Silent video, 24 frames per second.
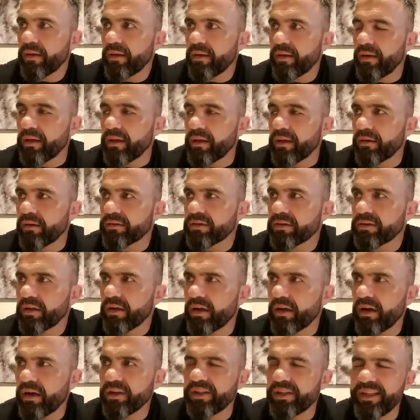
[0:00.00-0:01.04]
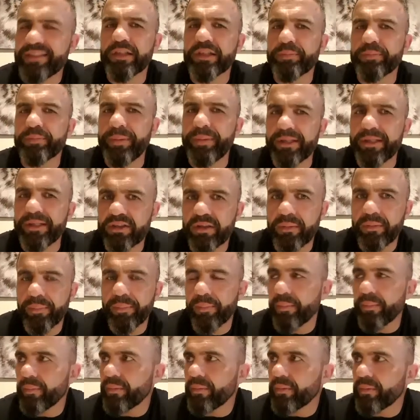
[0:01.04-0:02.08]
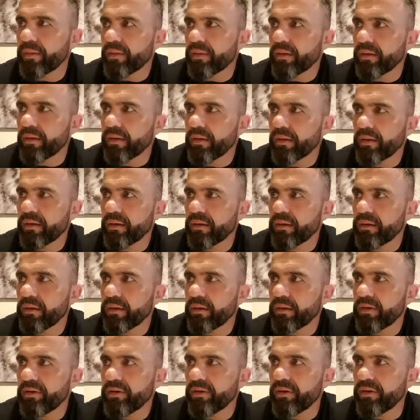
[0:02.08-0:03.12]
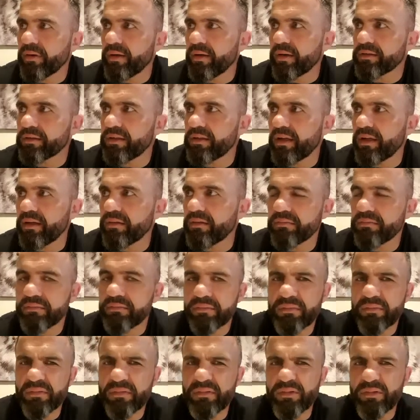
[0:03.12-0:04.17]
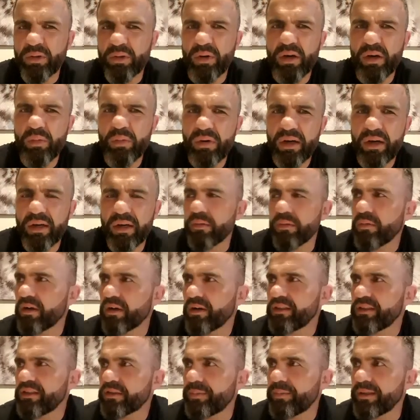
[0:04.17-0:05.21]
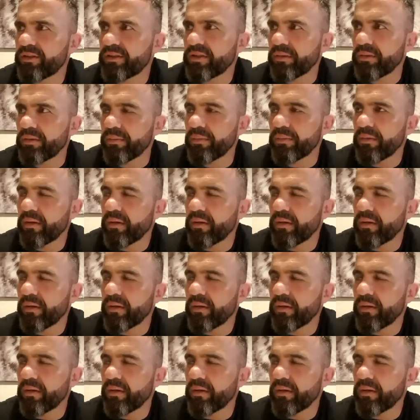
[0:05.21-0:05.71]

He goes, oh, you need to speak to him. I was like, do I? Why? Why don't you speak to him?